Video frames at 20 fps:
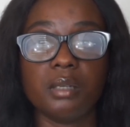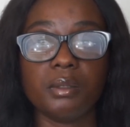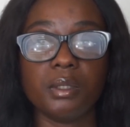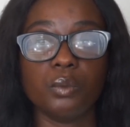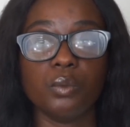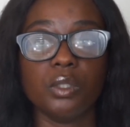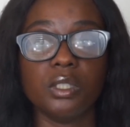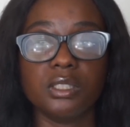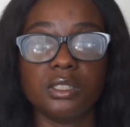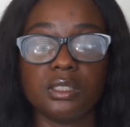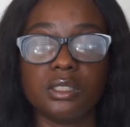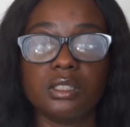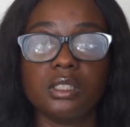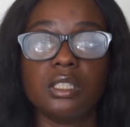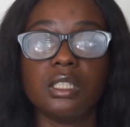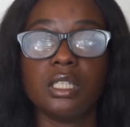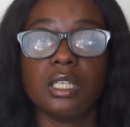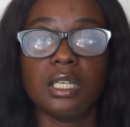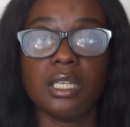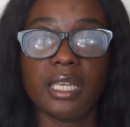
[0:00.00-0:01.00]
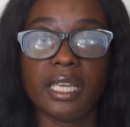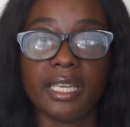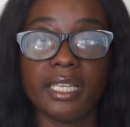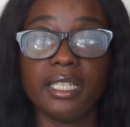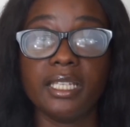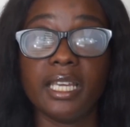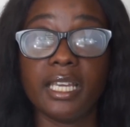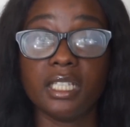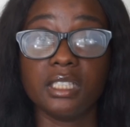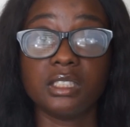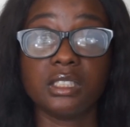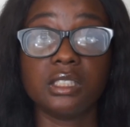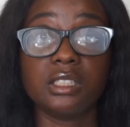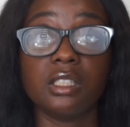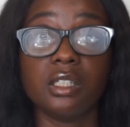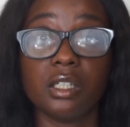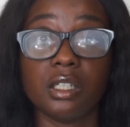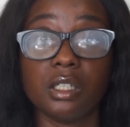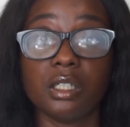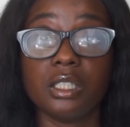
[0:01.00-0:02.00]
was engaging
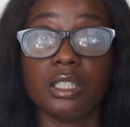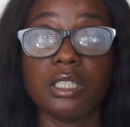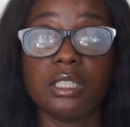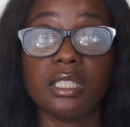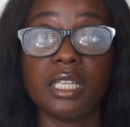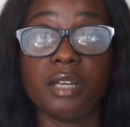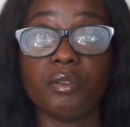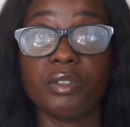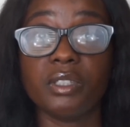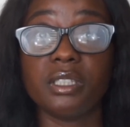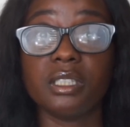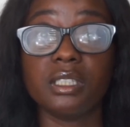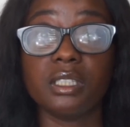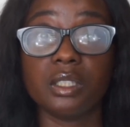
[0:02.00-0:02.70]
her in everything.